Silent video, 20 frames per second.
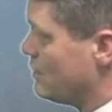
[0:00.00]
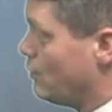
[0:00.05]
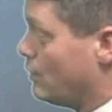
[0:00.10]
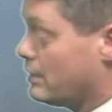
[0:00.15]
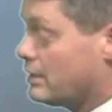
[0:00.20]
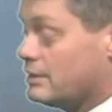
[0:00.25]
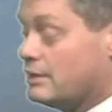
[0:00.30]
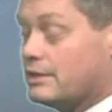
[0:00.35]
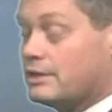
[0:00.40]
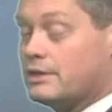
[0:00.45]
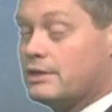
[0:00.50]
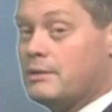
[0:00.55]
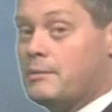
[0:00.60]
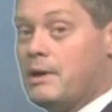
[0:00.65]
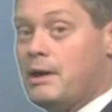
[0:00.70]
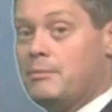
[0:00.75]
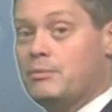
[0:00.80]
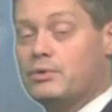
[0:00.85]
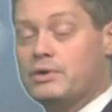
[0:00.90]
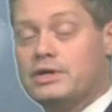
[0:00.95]
One click on the
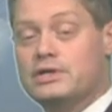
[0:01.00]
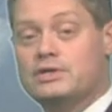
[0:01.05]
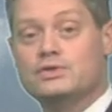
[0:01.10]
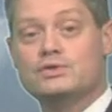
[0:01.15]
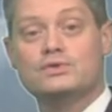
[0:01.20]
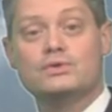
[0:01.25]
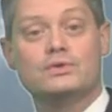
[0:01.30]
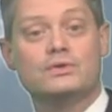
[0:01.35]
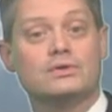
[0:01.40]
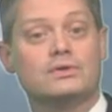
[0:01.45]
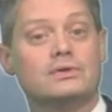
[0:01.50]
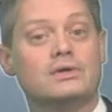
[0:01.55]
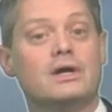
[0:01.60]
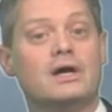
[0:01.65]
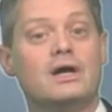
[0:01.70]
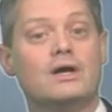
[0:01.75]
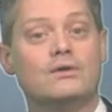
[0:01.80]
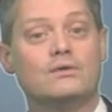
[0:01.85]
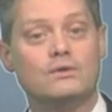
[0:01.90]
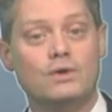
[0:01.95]
map will get you to your
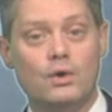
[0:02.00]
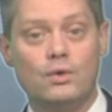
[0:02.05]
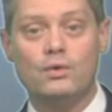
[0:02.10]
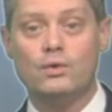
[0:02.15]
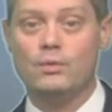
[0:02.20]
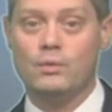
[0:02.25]
local